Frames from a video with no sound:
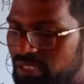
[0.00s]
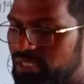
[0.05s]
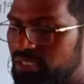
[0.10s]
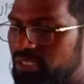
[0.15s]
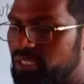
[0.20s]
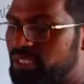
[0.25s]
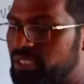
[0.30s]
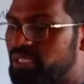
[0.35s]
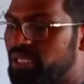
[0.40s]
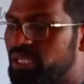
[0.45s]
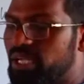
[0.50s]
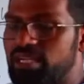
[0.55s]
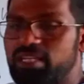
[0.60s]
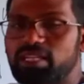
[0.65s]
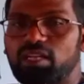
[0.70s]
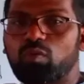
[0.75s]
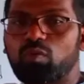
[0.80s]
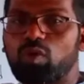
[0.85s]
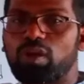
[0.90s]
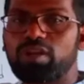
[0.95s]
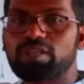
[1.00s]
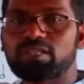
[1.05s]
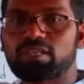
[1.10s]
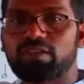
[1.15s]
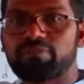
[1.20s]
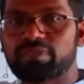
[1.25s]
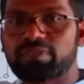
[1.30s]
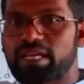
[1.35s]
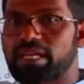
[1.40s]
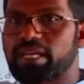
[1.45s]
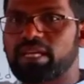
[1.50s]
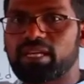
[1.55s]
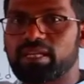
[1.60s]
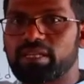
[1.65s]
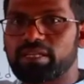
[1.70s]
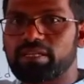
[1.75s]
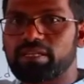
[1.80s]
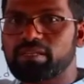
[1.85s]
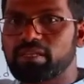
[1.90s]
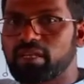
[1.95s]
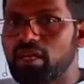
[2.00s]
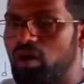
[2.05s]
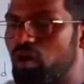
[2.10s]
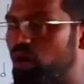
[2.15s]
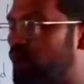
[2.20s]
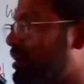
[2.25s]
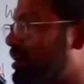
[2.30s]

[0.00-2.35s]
tetrahedral voids of second layer are